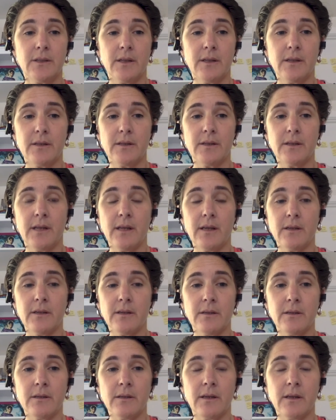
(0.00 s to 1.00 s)
so that they
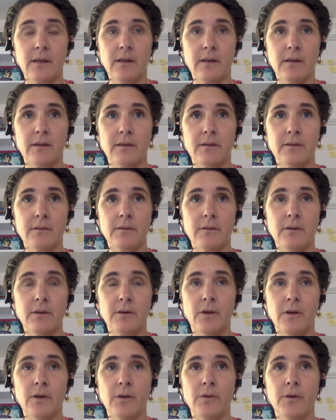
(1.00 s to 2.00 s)
can they can
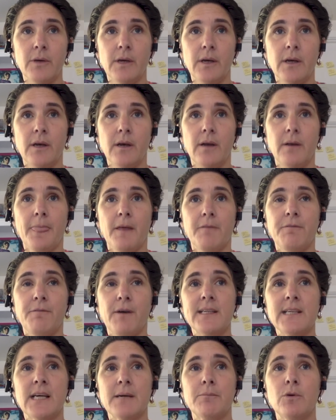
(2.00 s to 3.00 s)
you know
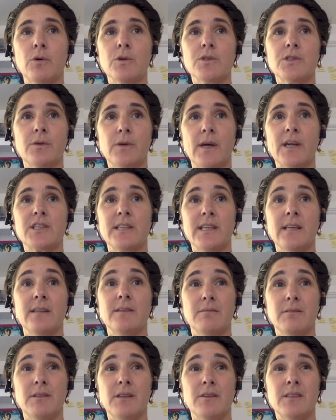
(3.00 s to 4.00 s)
find out more. So
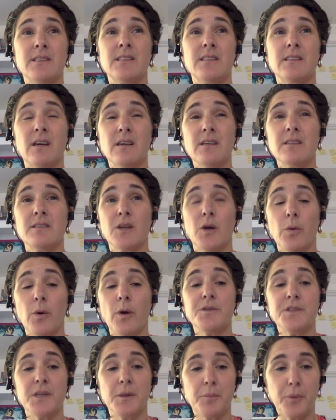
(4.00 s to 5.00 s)
actually, you know, discuss the
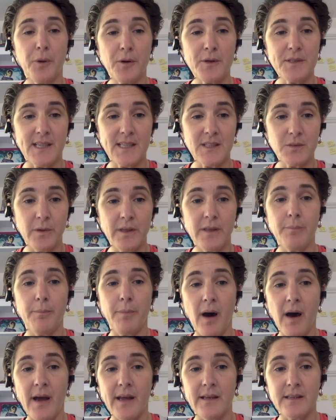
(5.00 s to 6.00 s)
quoting process
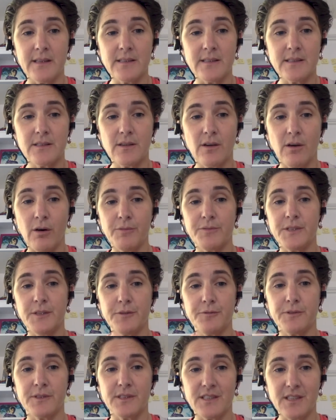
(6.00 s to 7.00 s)
with buyers of
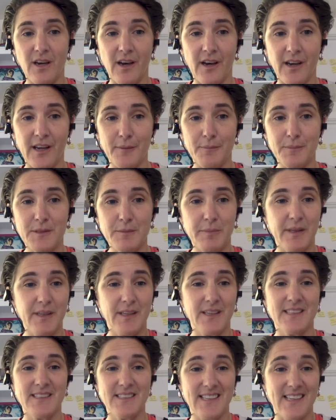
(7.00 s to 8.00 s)
different types
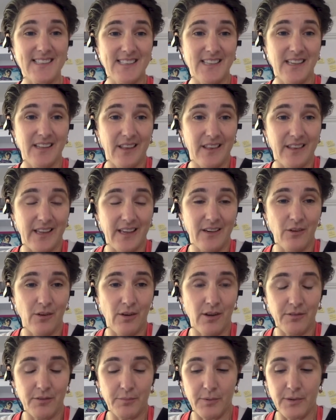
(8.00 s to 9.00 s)
because that's the other thing.
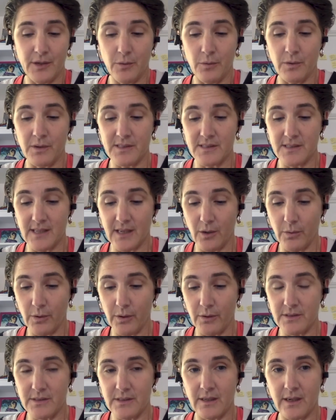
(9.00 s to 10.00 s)
Not everybody wants their
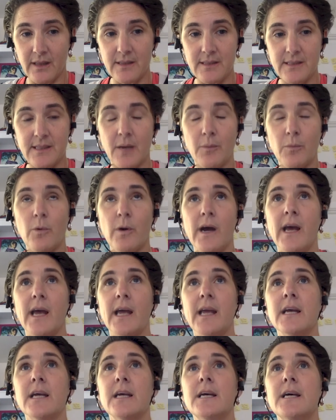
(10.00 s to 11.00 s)
quotes done in the same
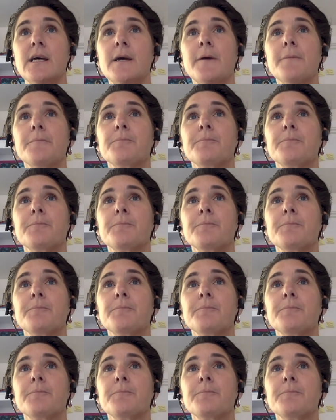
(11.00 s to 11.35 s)
way.